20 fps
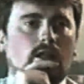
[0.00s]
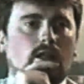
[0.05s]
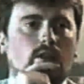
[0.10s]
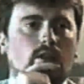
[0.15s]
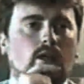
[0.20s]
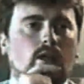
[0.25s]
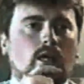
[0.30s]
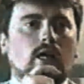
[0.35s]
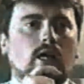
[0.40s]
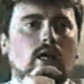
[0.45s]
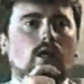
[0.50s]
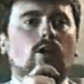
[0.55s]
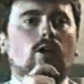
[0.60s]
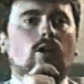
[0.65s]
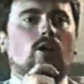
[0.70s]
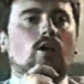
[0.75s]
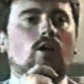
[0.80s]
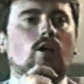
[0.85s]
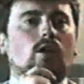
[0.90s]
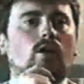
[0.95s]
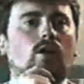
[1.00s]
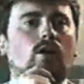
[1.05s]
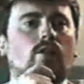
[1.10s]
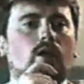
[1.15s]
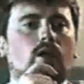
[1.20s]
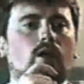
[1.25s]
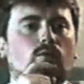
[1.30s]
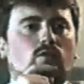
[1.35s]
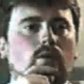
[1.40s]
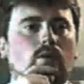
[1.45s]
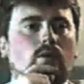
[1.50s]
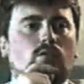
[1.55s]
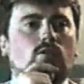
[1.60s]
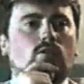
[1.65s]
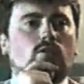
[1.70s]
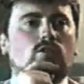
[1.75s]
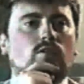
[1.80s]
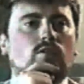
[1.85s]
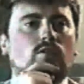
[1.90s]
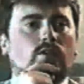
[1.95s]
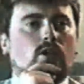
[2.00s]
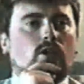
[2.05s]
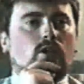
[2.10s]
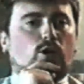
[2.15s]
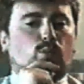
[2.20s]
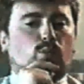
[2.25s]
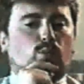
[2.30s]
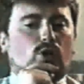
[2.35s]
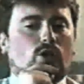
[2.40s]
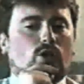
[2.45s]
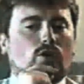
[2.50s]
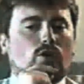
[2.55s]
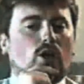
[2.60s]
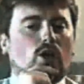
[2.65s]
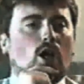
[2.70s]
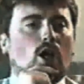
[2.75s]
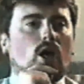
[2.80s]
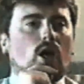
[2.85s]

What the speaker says: they seem to shift a lot of product.